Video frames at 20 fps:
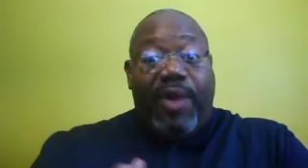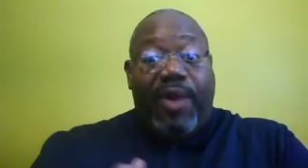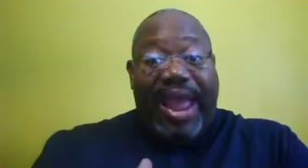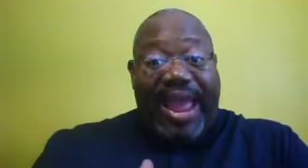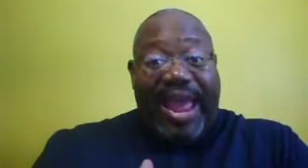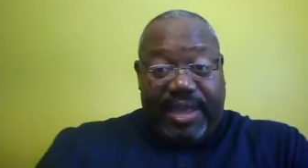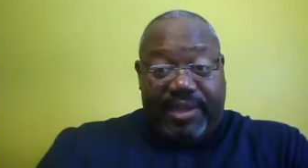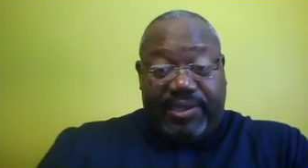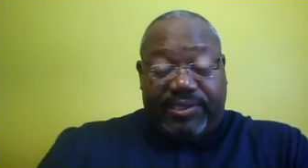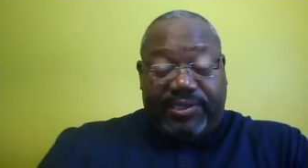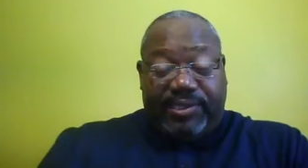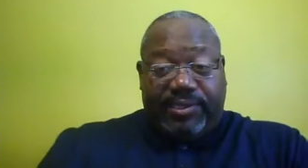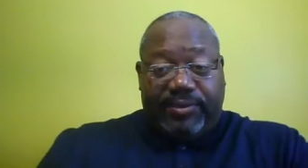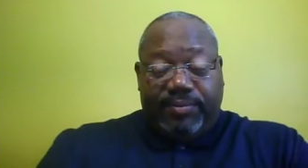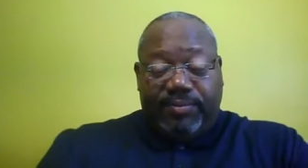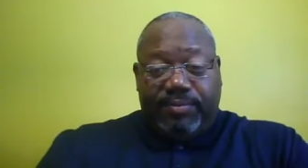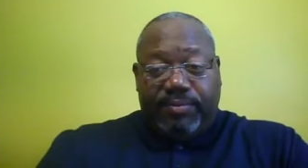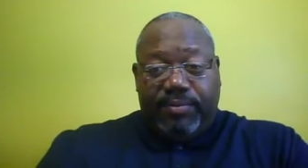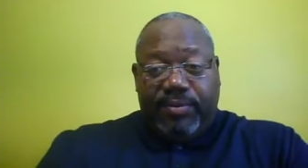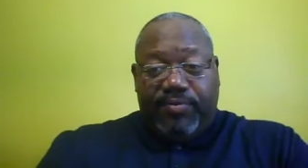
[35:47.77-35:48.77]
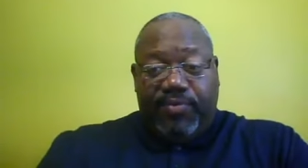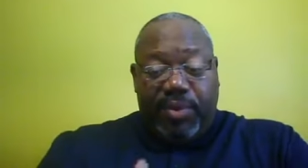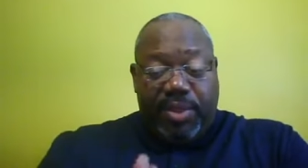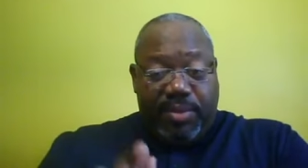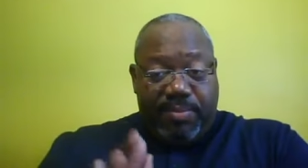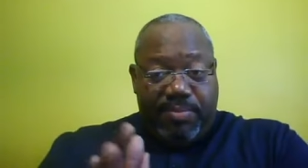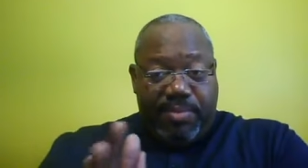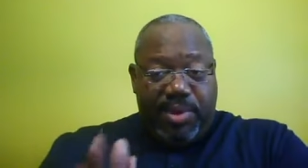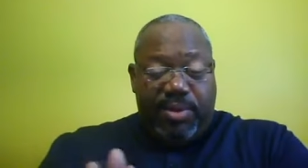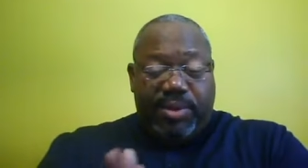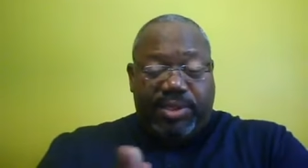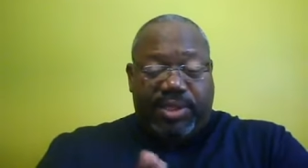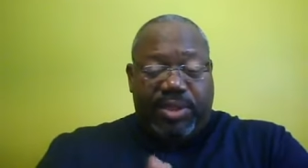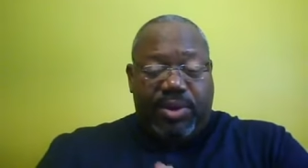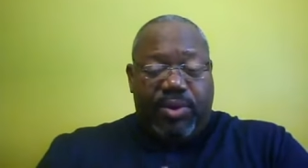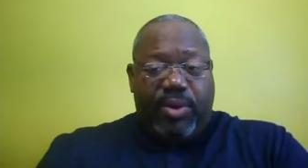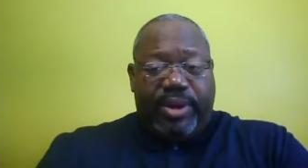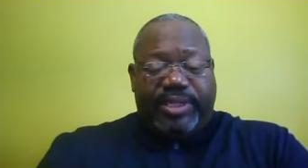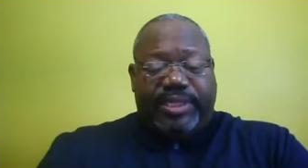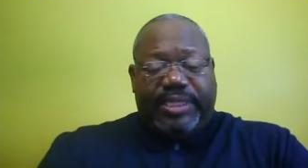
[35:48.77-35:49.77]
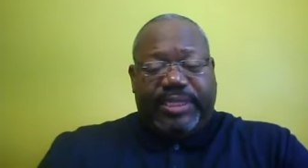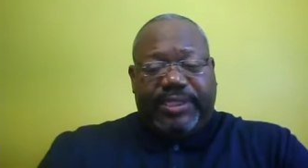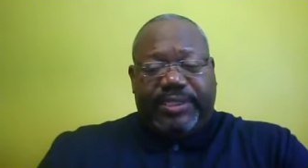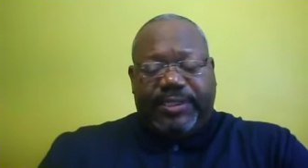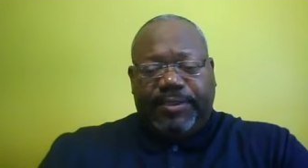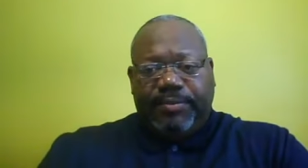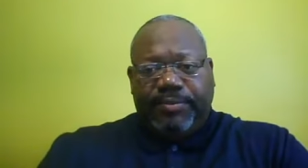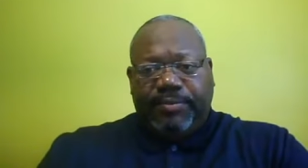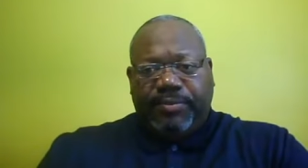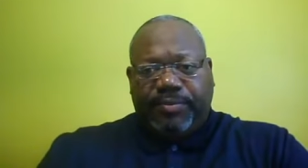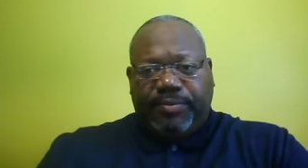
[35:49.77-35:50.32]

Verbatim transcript: grass for the mules and horses